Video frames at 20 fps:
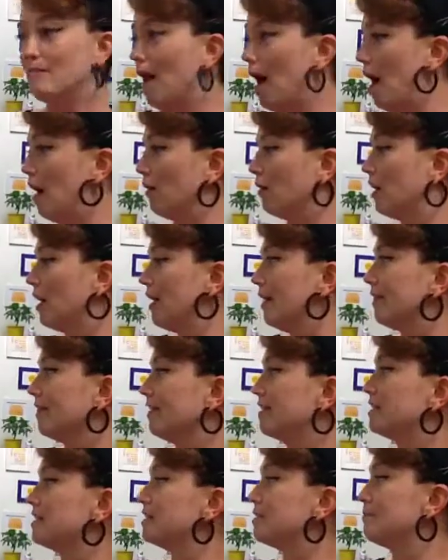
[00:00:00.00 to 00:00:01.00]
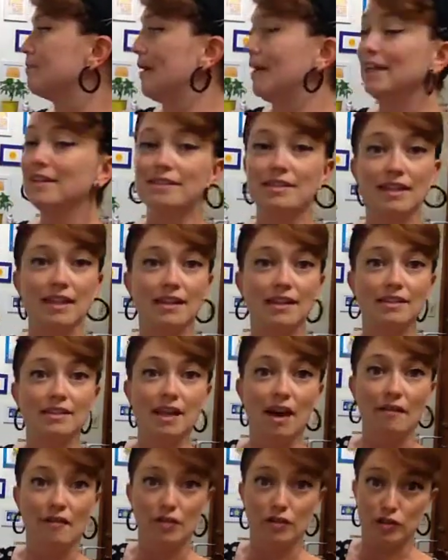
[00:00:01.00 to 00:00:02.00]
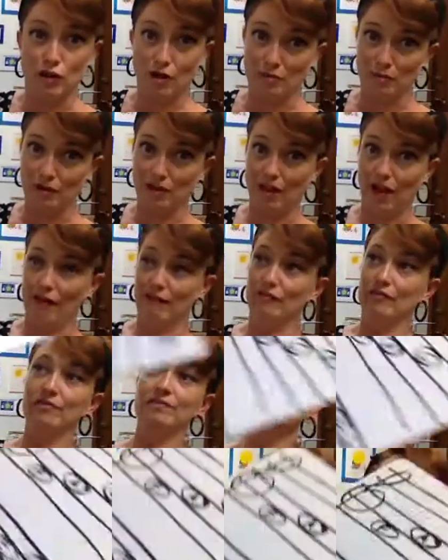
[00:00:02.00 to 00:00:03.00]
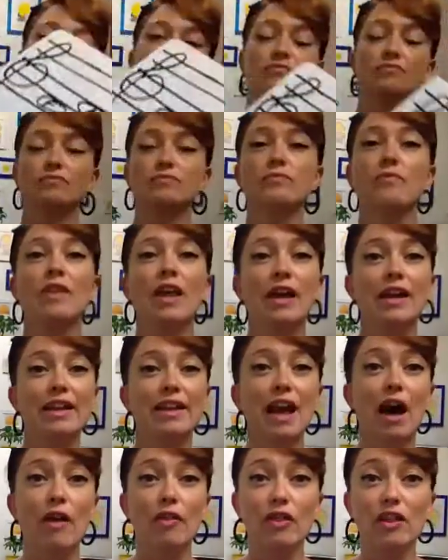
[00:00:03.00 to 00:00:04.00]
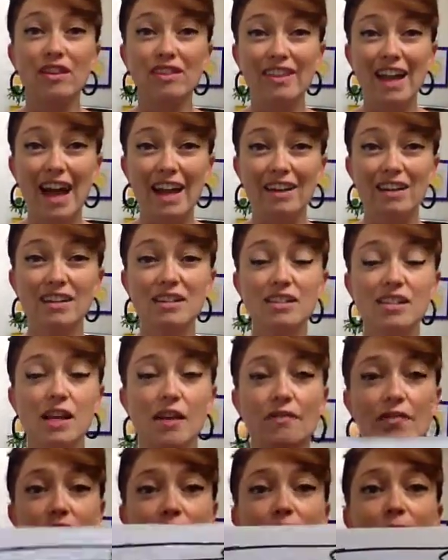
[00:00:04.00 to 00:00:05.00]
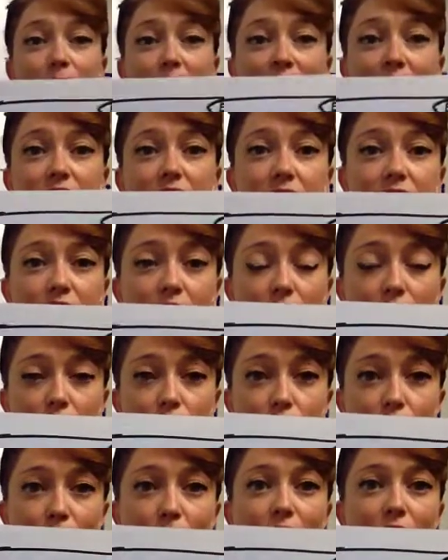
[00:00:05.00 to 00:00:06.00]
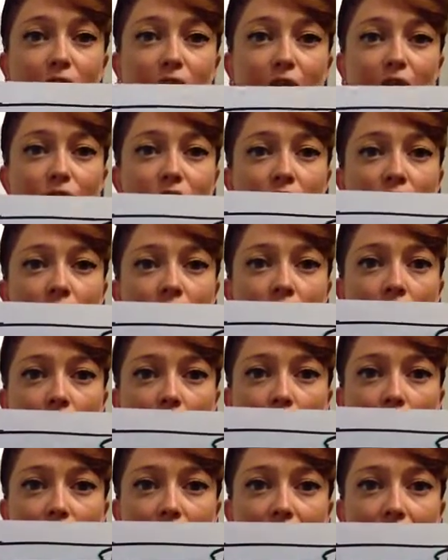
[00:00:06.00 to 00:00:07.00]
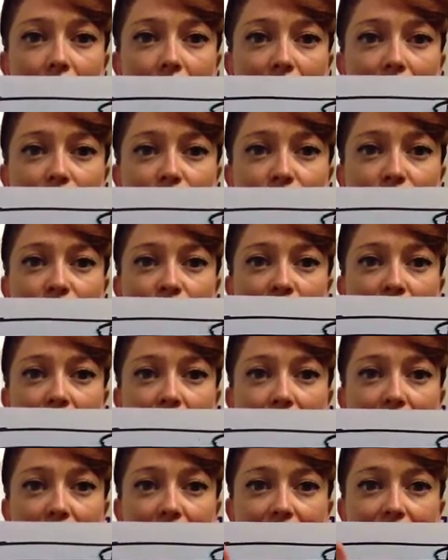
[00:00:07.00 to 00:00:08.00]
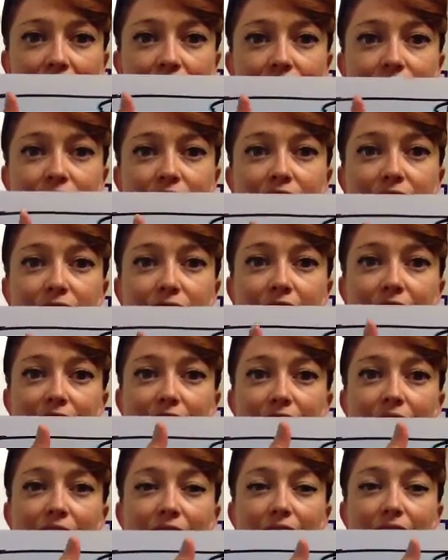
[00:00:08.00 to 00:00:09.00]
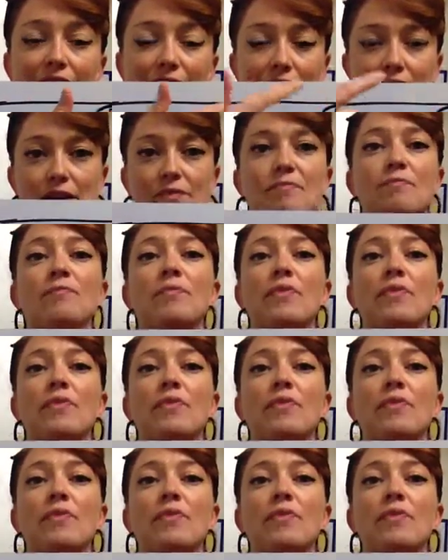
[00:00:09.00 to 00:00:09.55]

about the spaces of the treble clef. Now the letters of the spaces of the treble clef are F, a, C, and E.